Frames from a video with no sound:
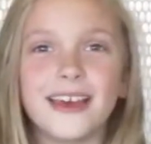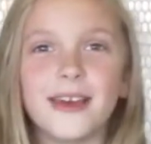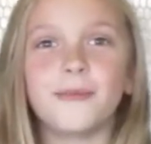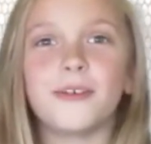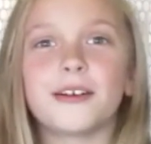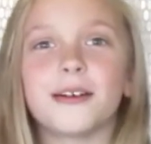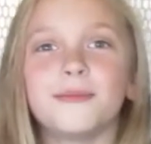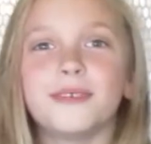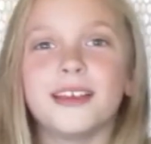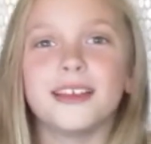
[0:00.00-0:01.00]
and
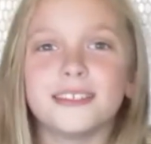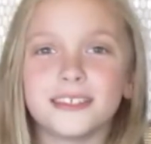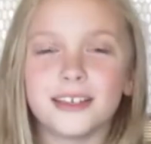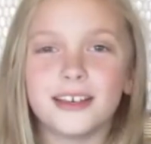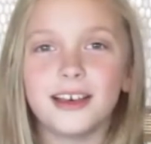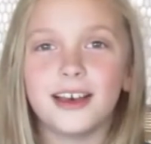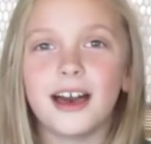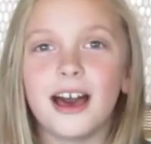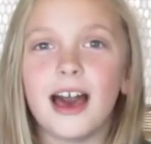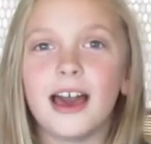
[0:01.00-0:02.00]
welcome to
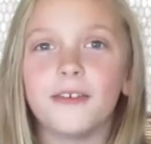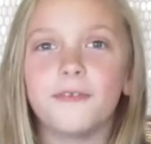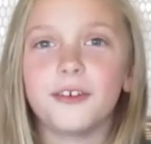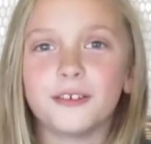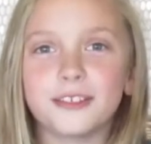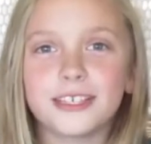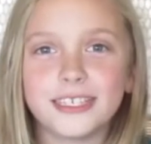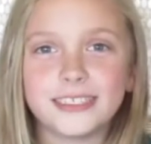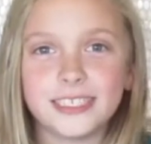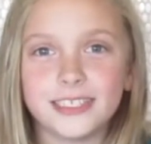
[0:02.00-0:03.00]
Highfield
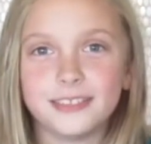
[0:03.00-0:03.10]
Kitchen.